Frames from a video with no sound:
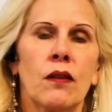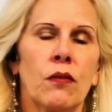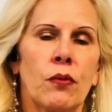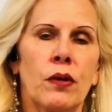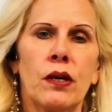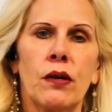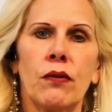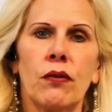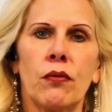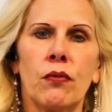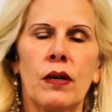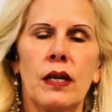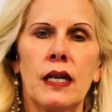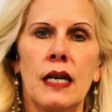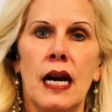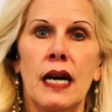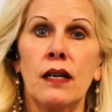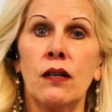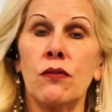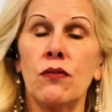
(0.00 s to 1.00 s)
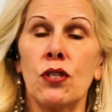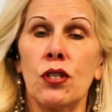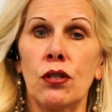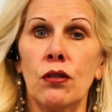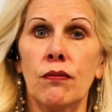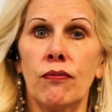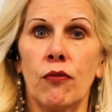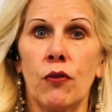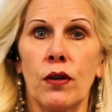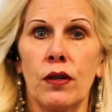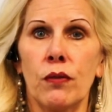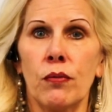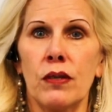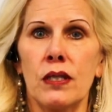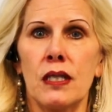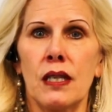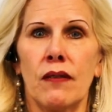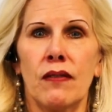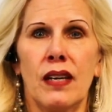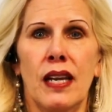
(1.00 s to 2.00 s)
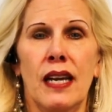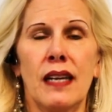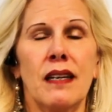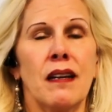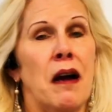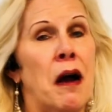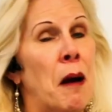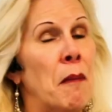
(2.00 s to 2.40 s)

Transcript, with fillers: 303-902-4378.